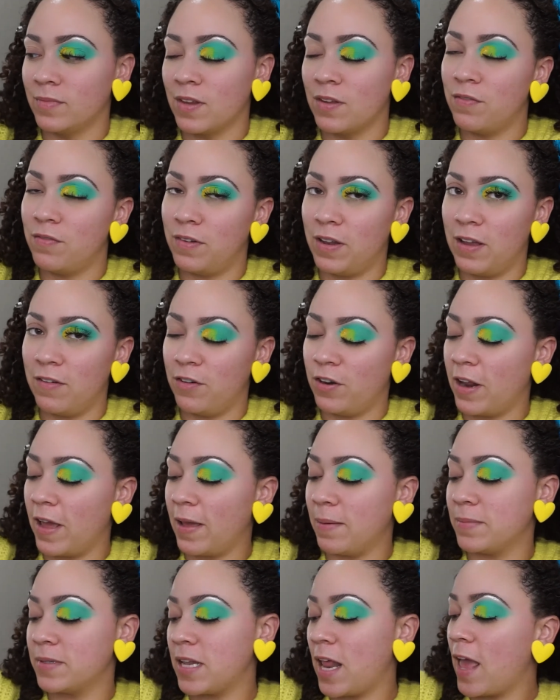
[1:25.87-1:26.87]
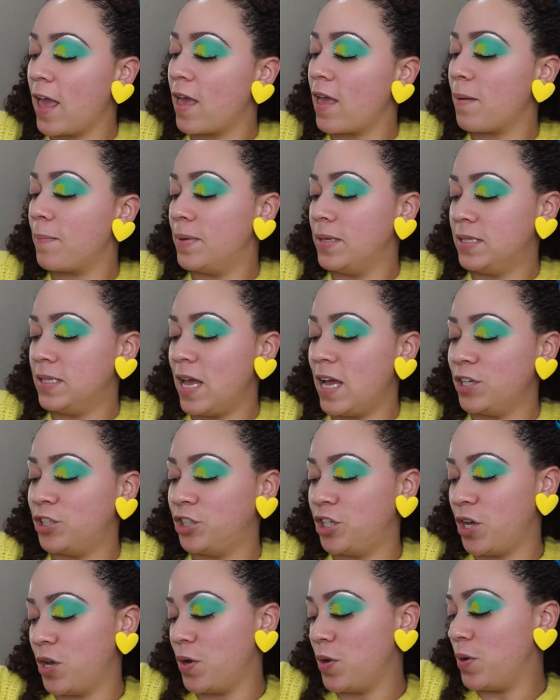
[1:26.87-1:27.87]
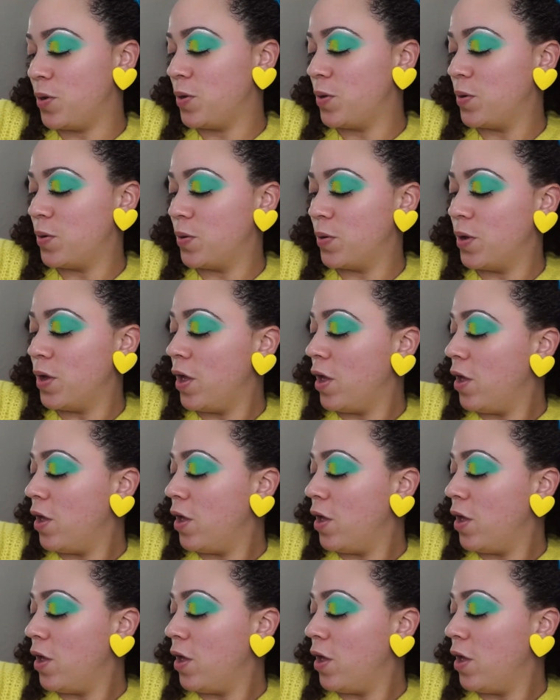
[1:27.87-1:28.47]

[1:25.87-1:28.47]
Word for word: flavor names like pistachio,